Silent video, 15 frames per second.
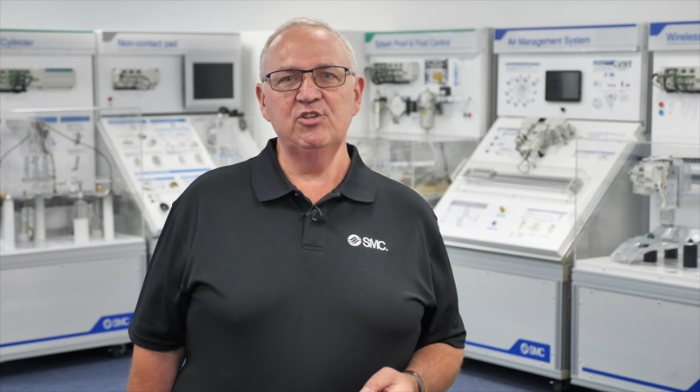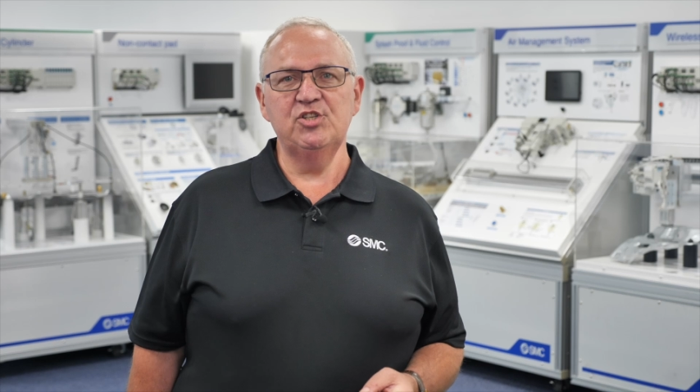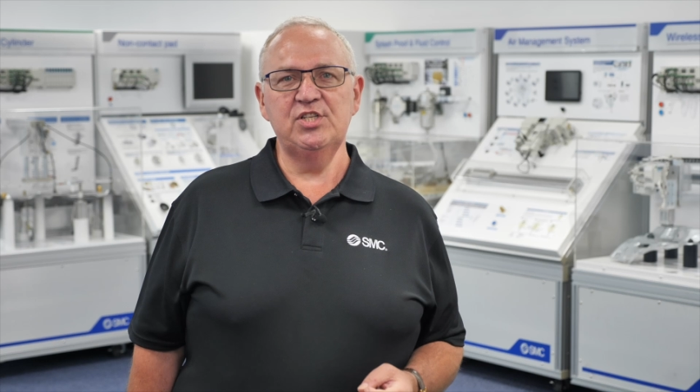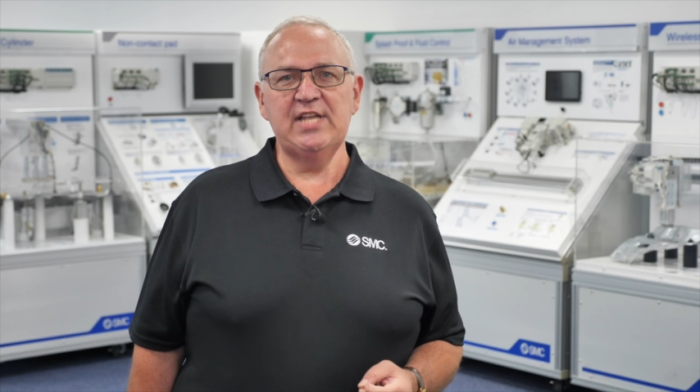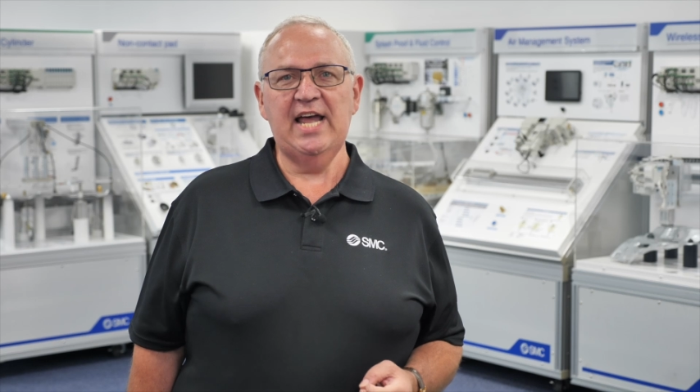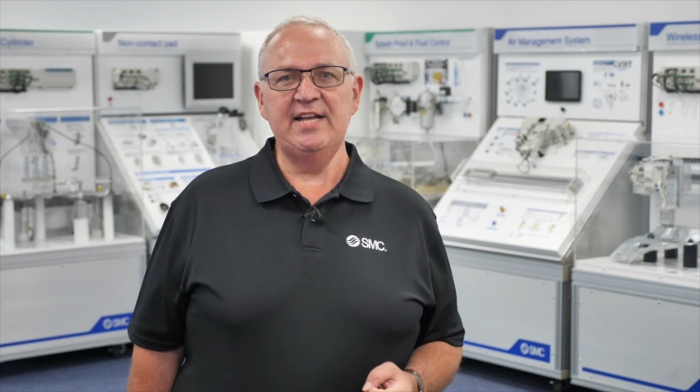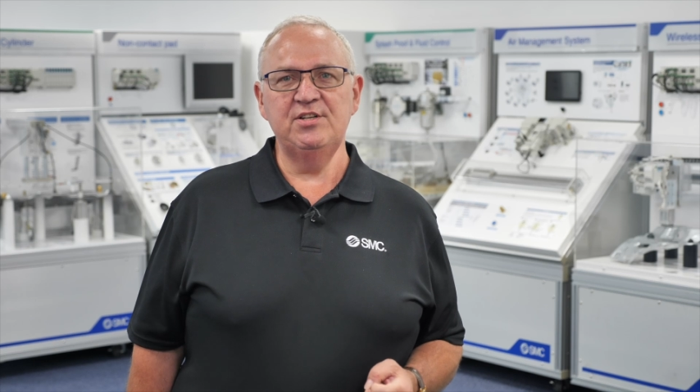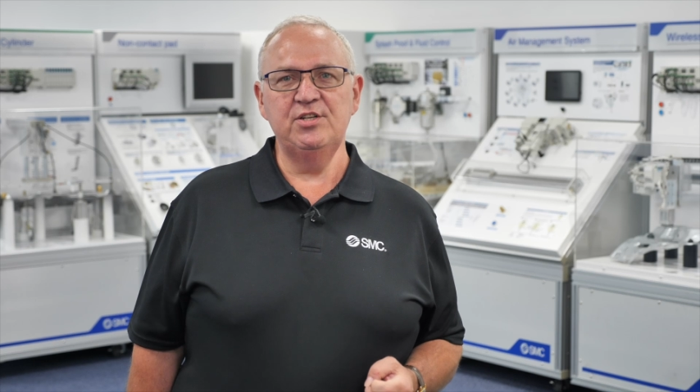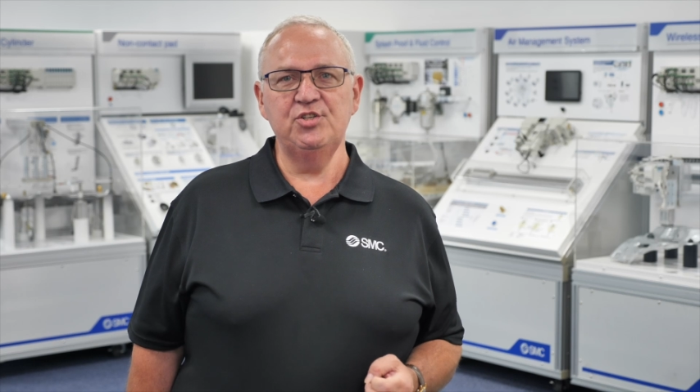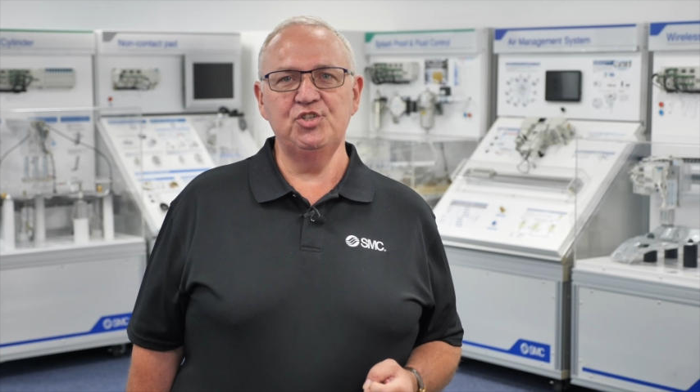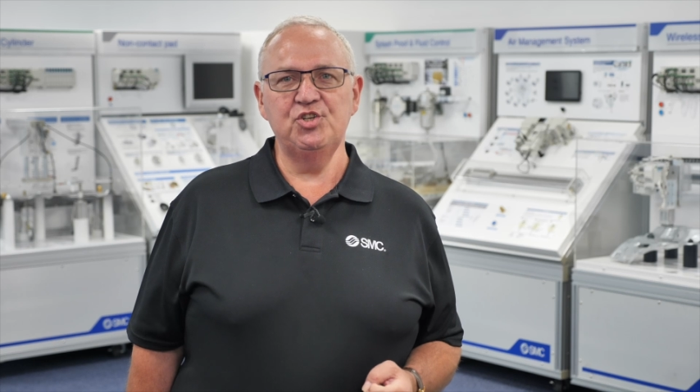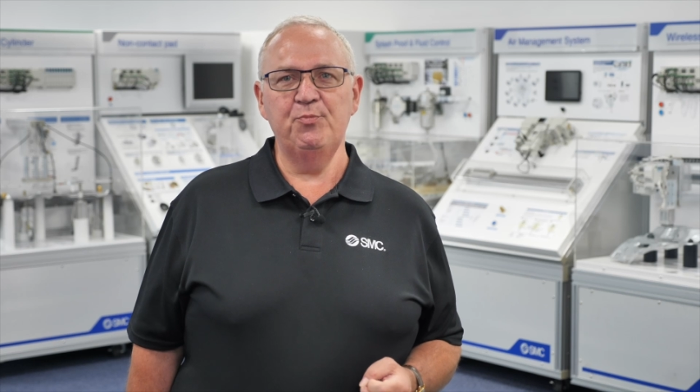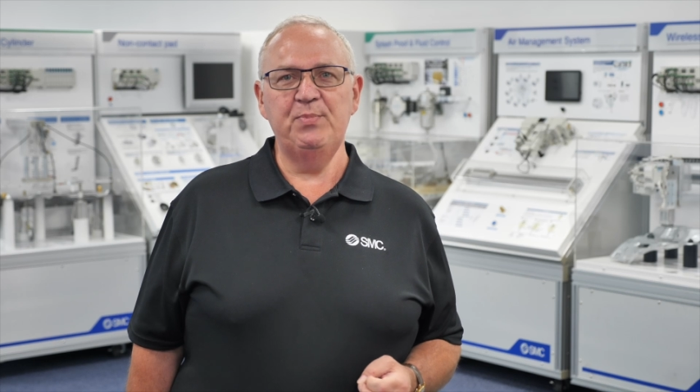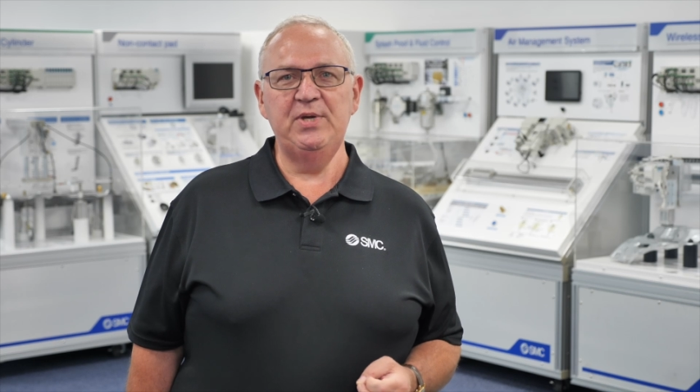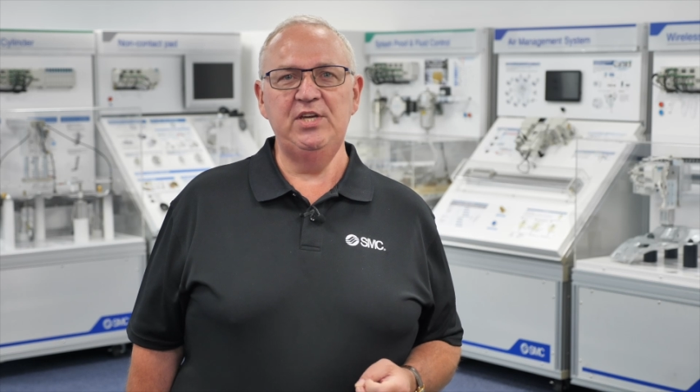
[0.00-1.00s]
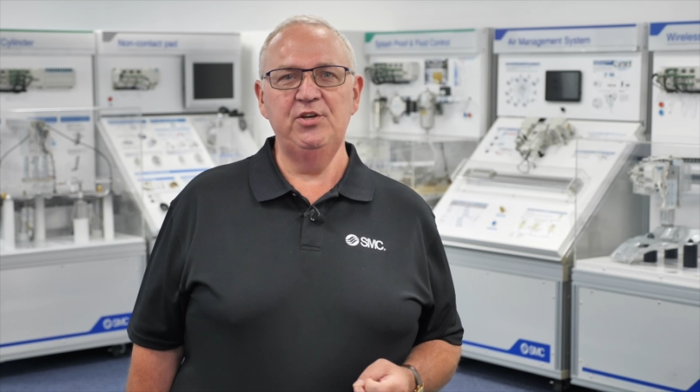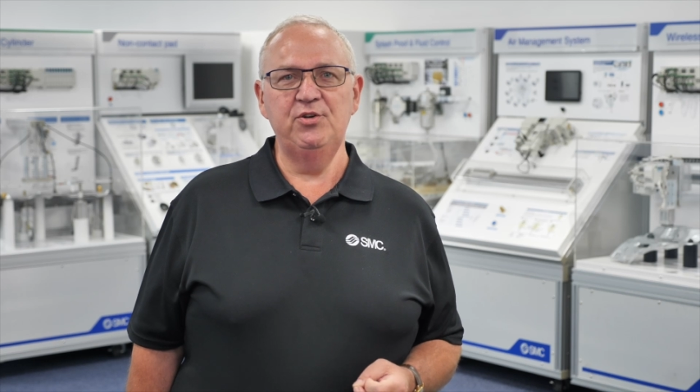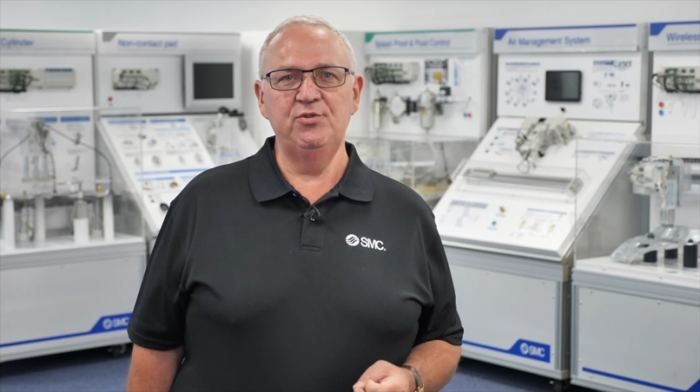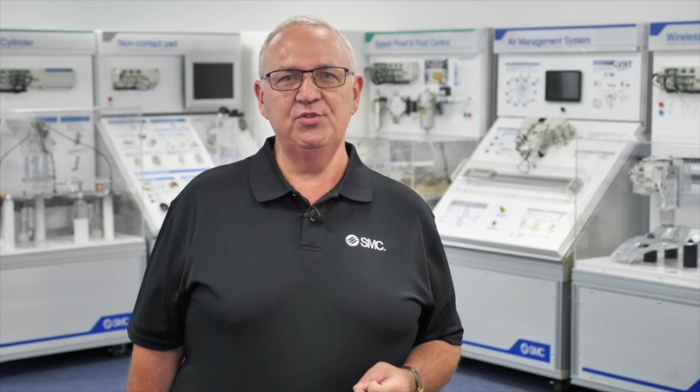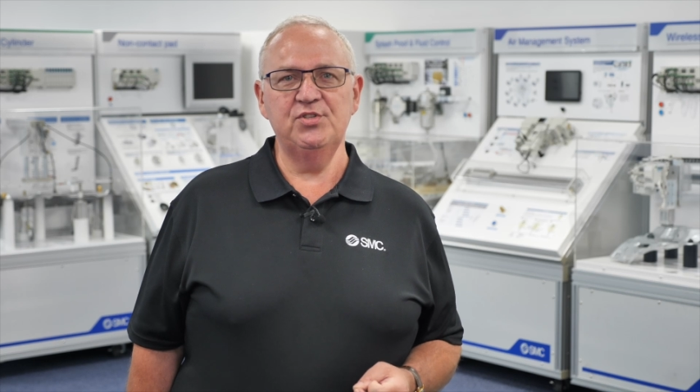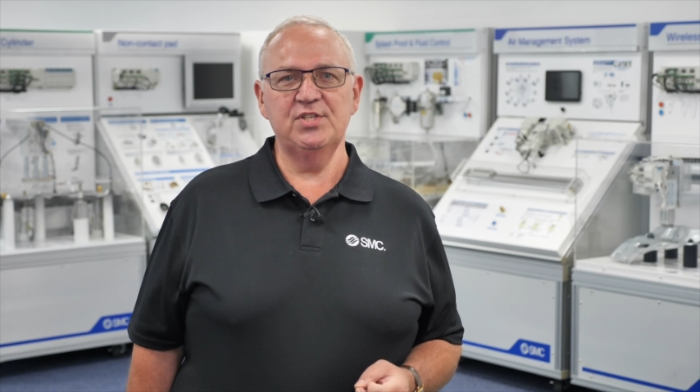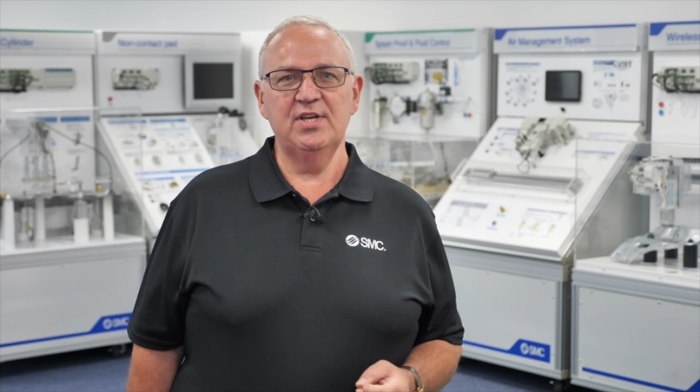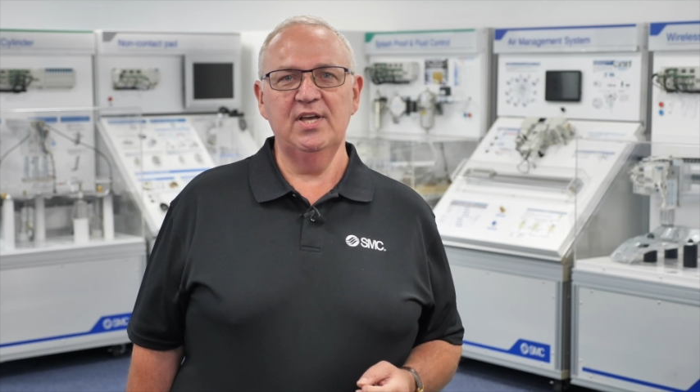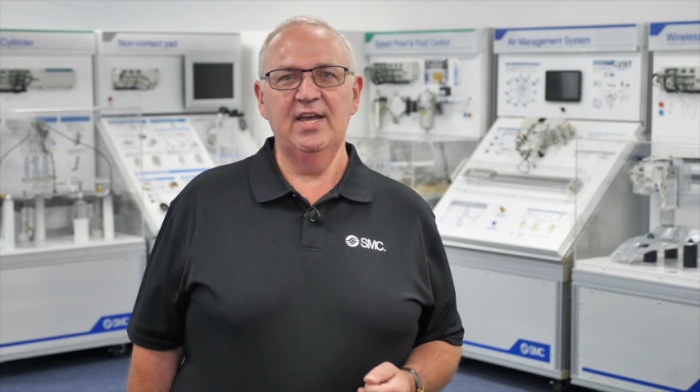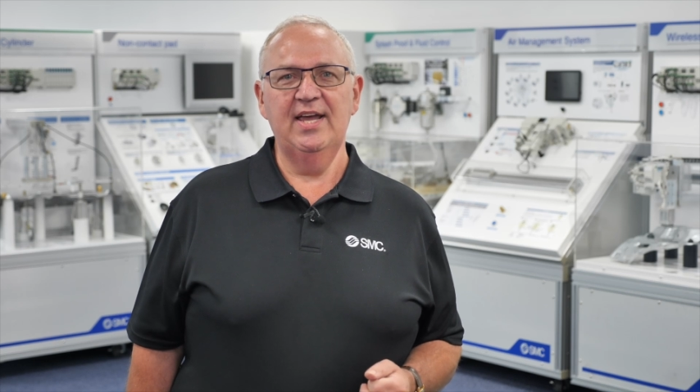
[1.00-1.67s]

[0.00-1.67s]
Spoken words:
standards should be used,